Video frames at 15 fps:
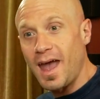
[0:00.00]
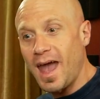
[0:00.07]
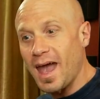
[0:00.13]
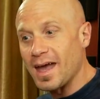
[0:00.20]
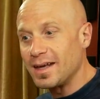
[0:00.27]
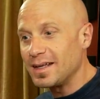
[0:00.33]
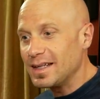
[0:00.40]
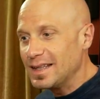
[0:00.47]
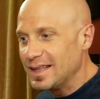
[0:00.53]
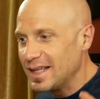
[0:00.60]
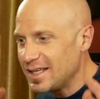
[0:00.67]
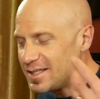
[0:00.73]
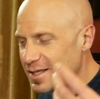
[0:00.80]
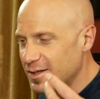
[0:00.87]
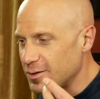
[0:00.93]
And
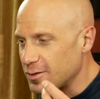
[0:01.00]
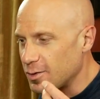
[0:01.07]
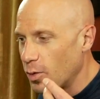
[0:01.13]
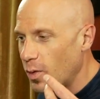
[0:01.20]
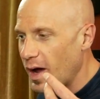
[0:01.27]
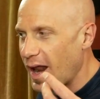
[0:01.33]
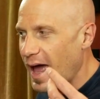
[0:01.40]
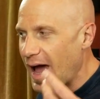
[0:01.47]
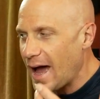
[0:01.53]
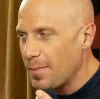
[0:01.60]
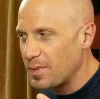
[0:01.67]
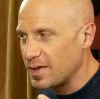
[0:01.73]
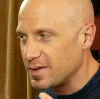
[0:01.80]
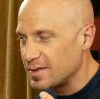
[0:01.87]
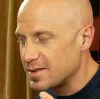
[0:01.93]
listen to what
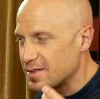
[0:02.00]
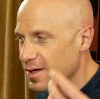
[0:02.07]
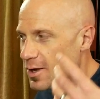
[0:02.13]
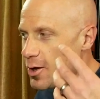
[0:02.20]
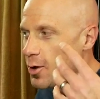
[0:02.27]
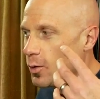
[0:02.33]
happens